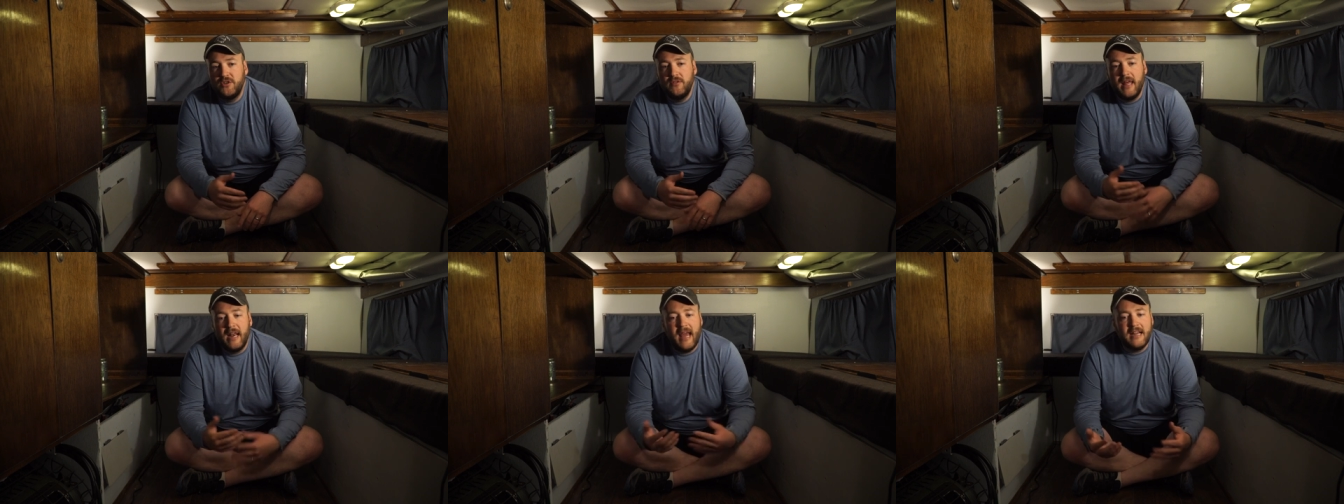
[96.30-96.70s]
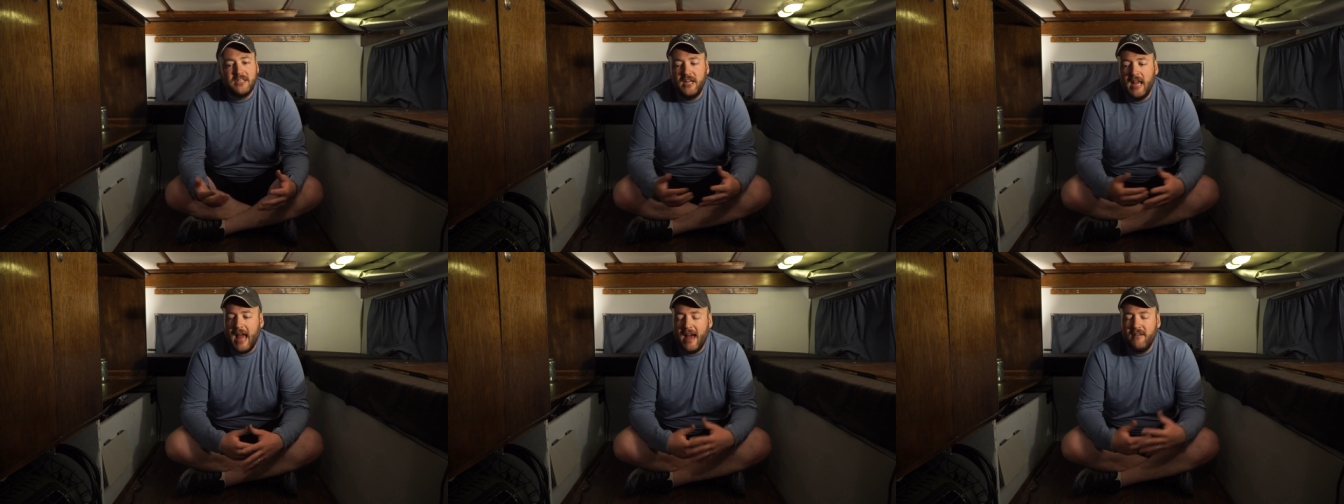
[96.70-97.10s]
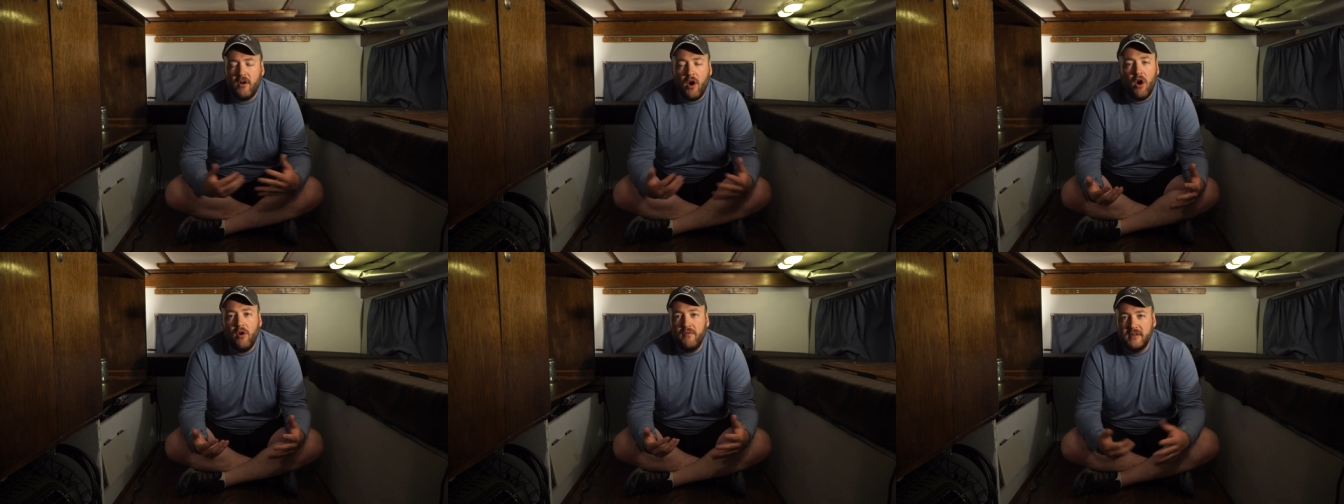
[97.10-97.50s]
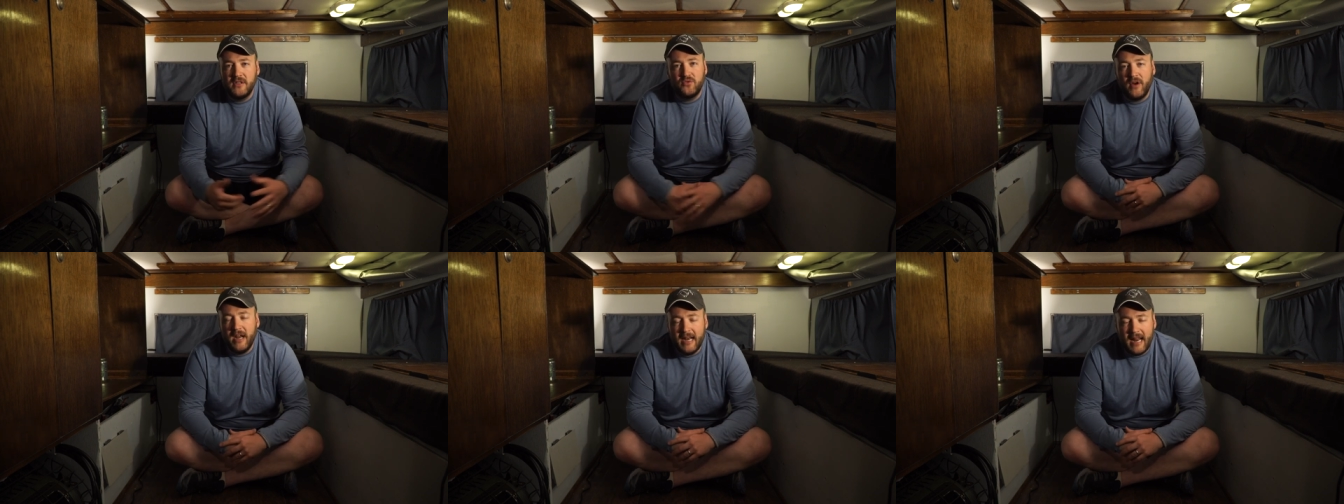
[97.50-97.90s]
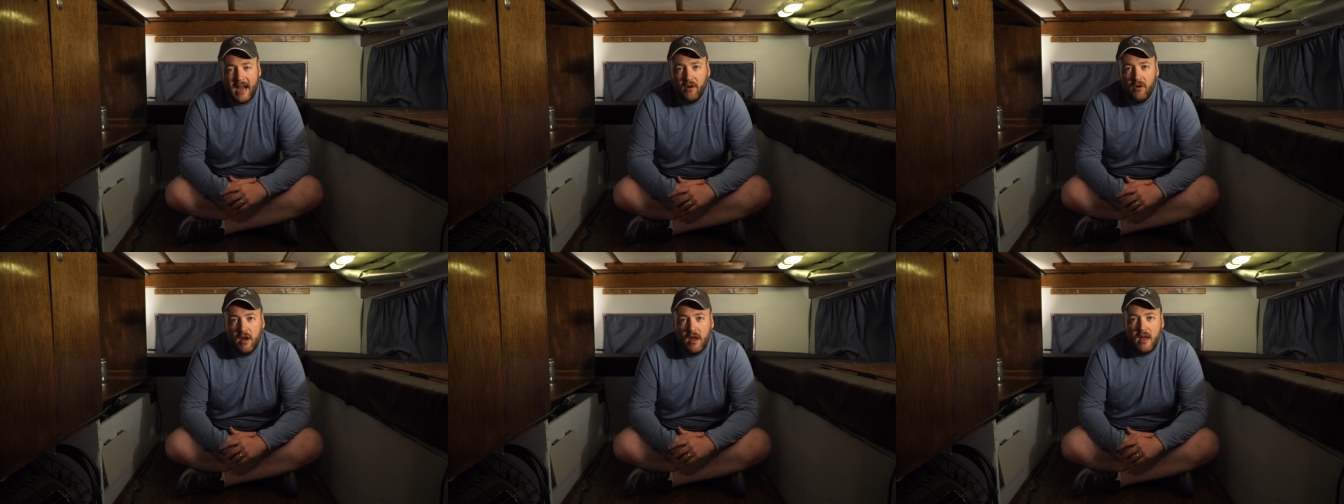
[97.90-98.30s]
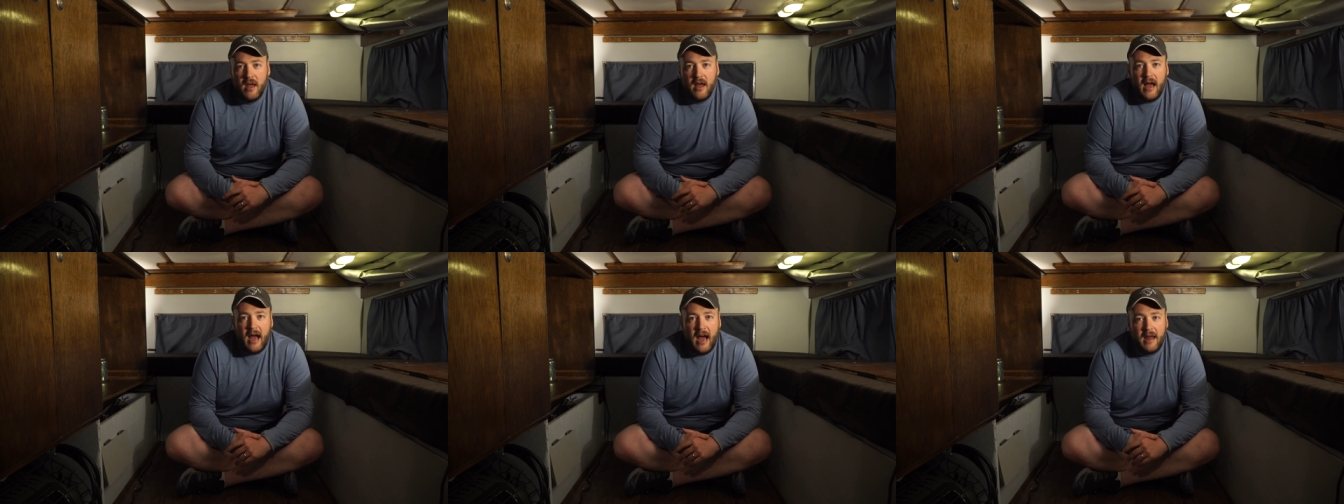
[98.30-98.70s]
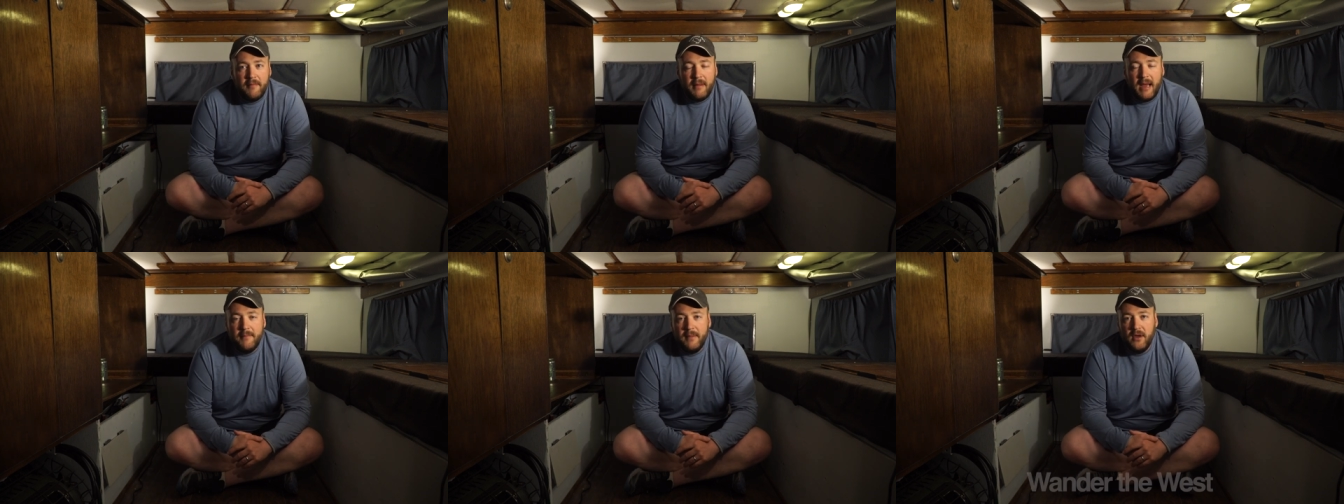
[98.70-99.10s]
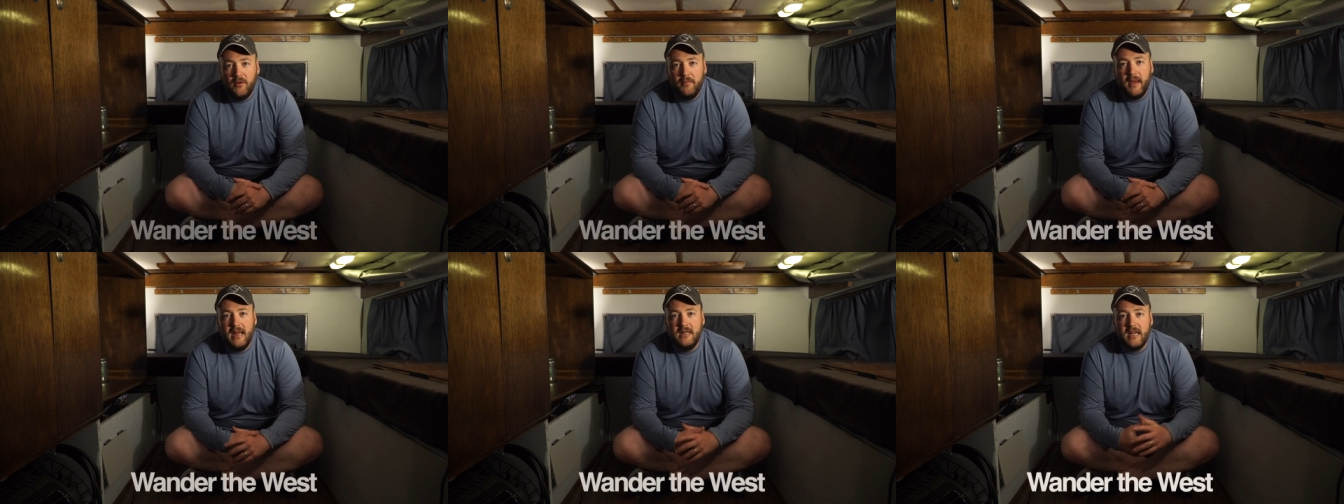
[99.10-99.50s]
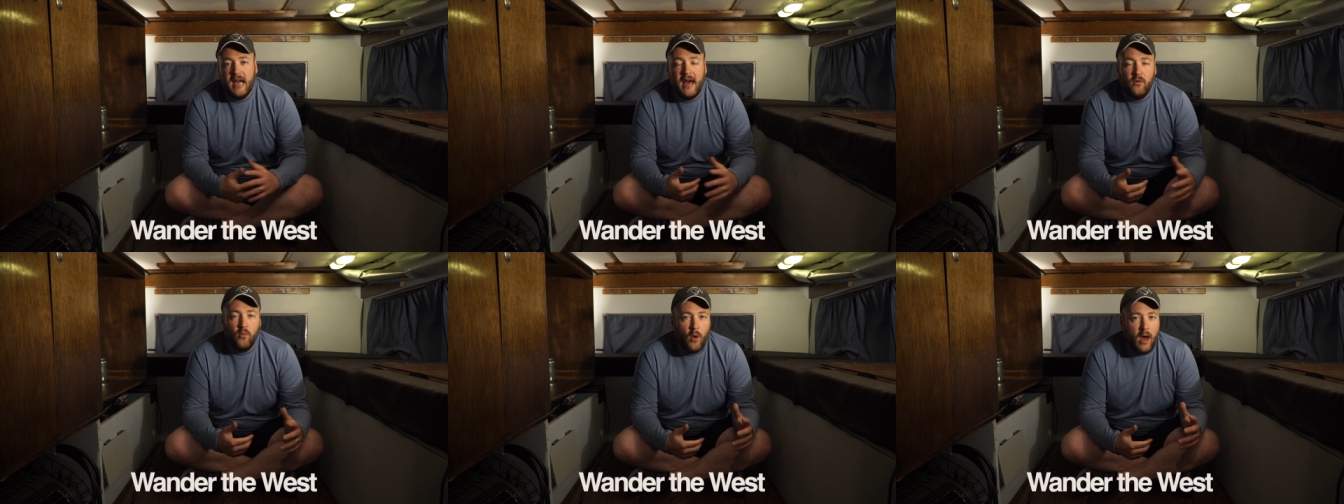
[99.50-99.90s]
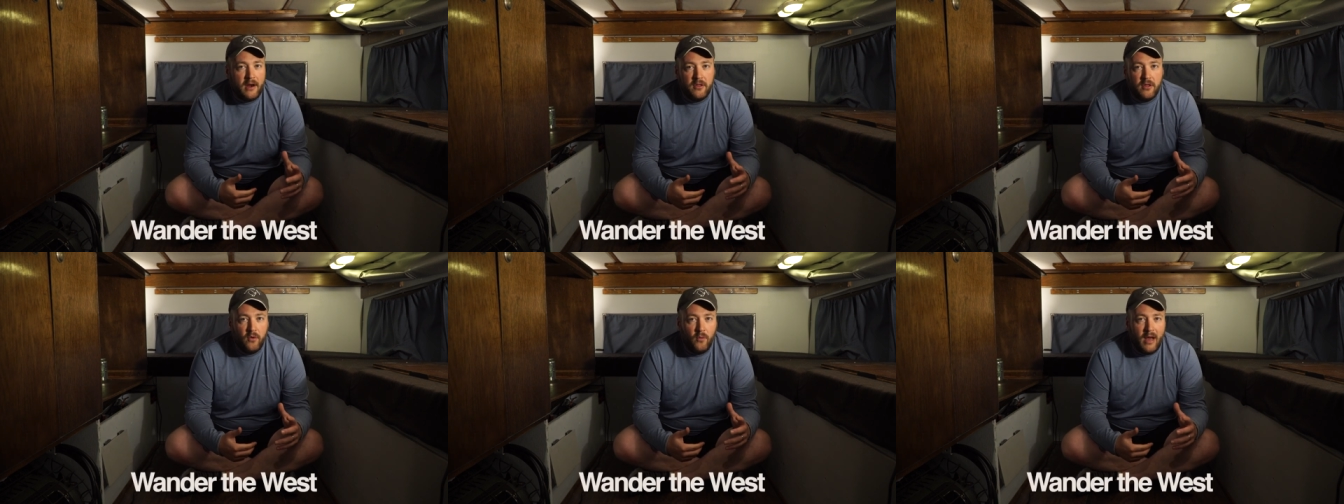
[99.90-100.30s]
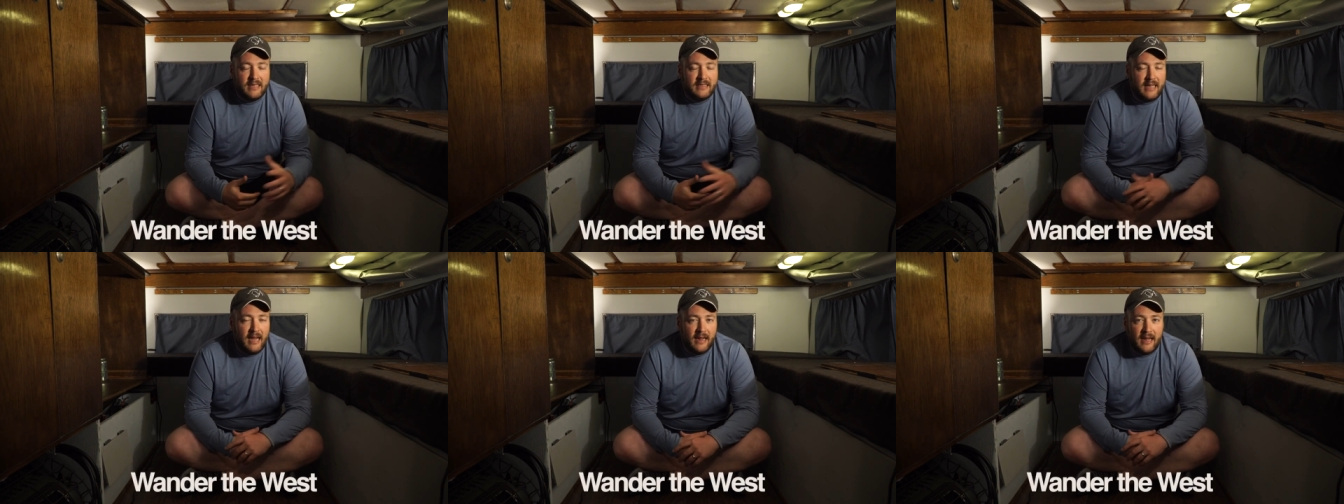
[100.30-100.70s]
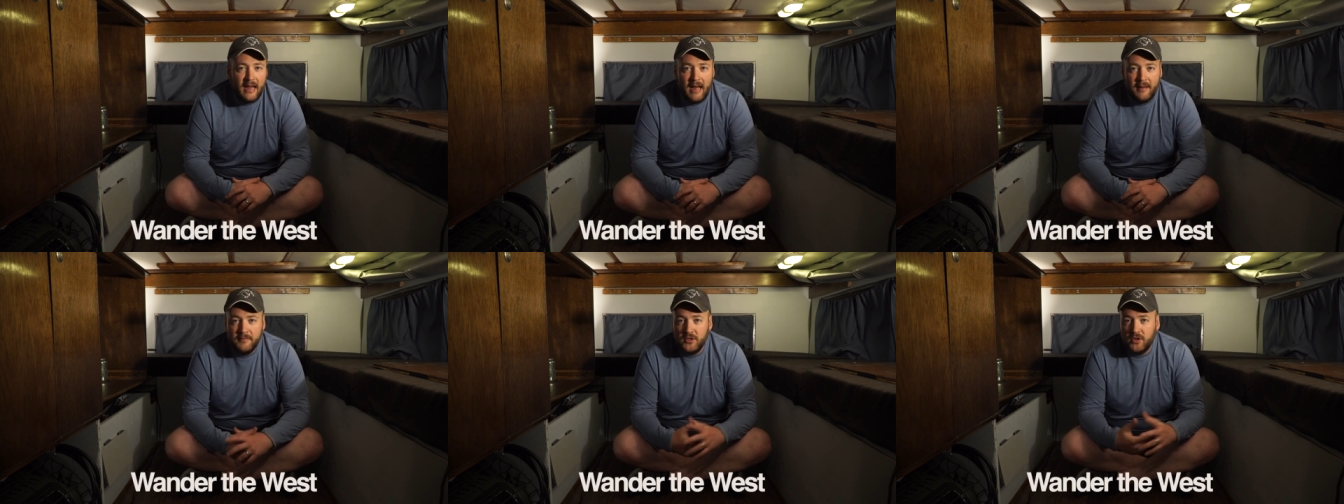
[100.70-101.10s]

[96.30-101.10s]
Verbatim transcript: you that I actually have all this written out on my build page on wanderthewest.com.